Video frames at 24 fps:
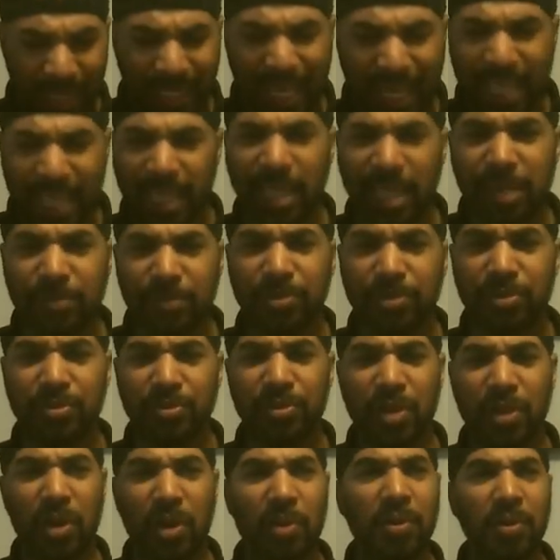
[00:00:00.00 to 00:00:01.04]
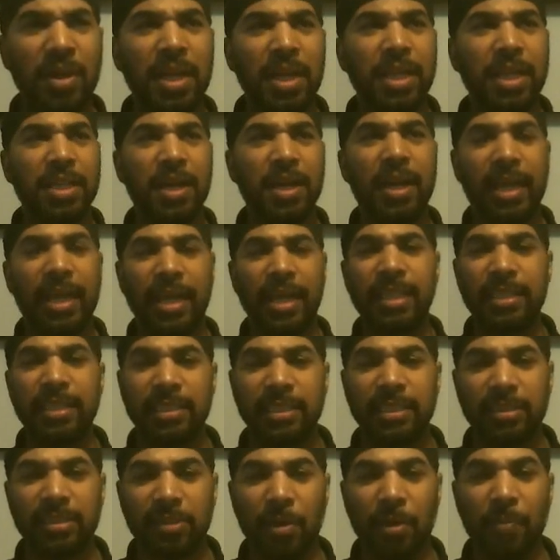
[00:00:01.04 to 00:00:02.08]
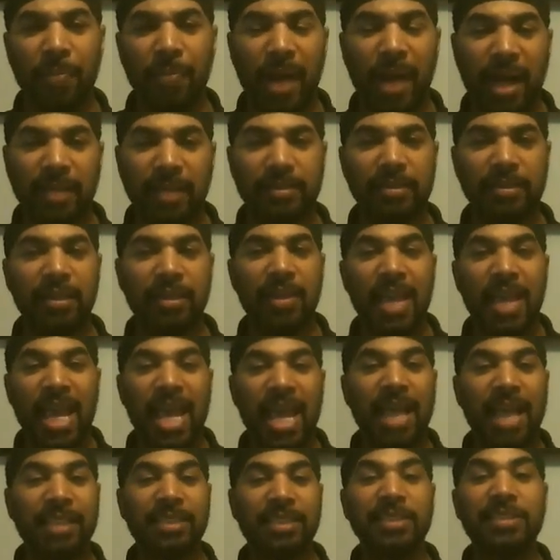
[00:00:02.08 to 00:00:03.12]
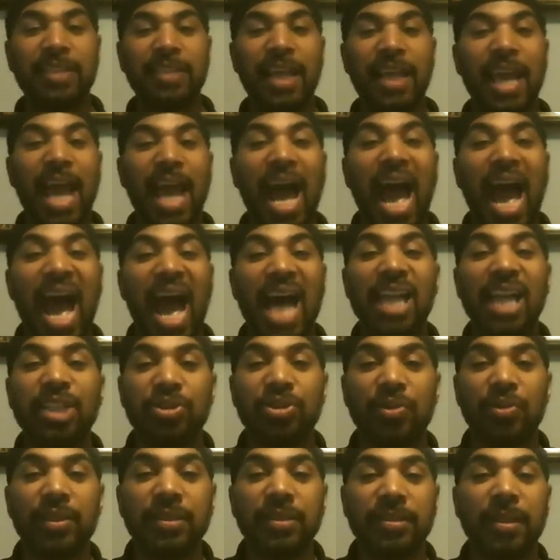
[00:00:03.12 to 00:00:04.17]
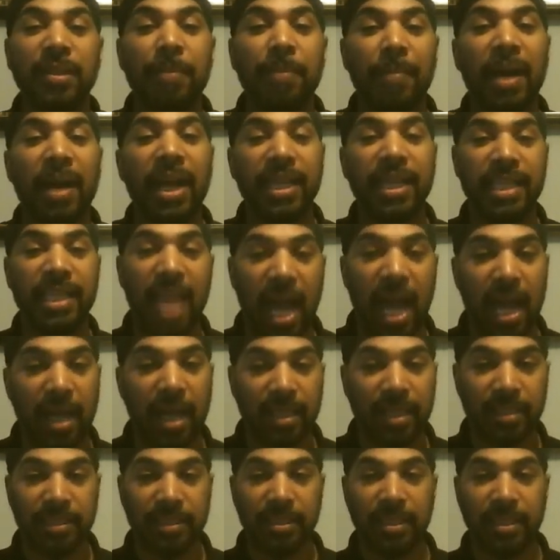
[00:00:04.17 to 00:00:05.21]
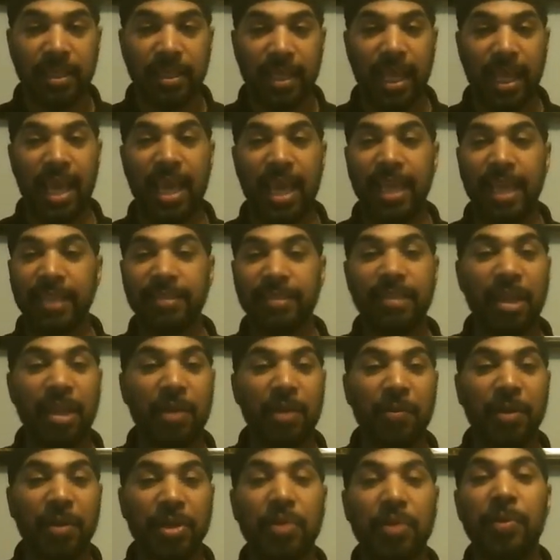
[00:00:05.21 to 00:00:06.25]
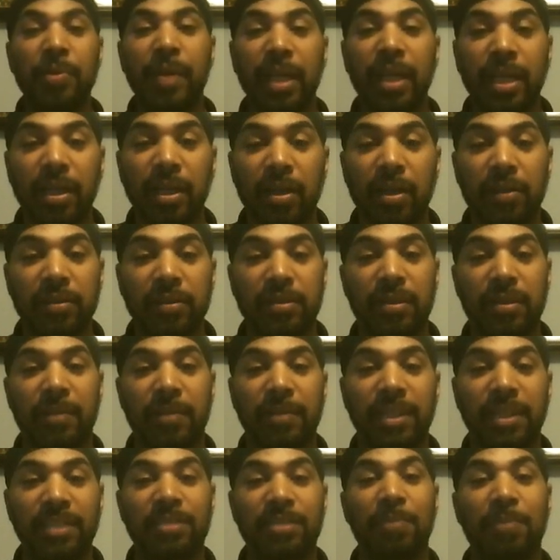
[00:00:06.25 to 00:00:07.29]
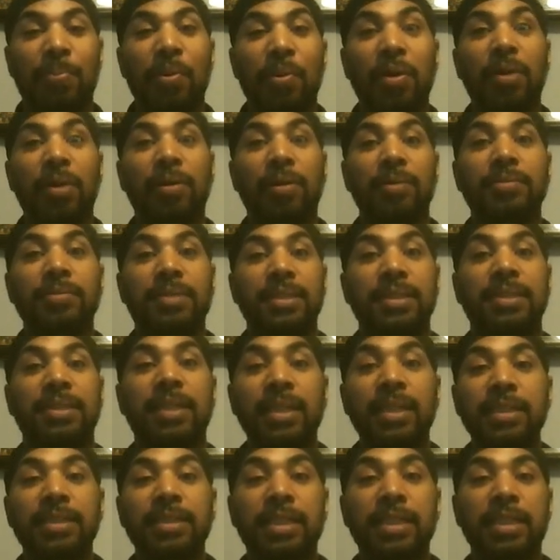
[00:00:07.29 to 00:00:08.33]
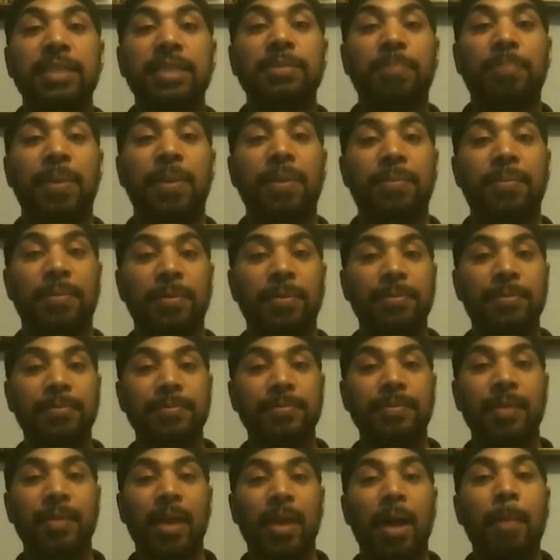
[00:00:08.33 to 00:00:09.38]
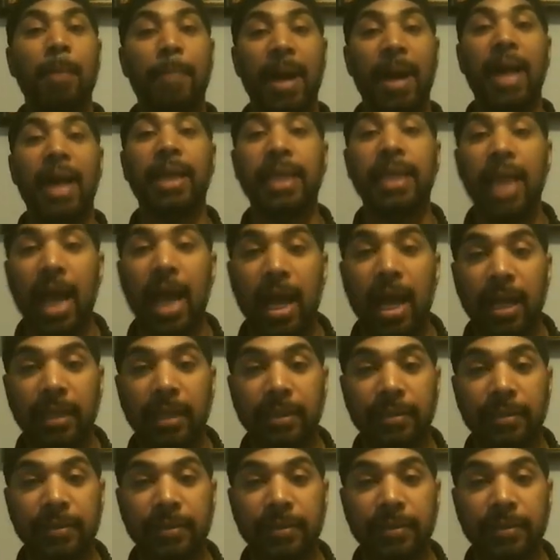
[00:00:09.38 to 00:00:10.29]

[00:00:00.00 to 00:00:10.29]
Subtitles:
that keeps you your energy so positive? And she said, I trust in my Yah. And he said, well, you need to go to some of these support groups and teach these people about Yah.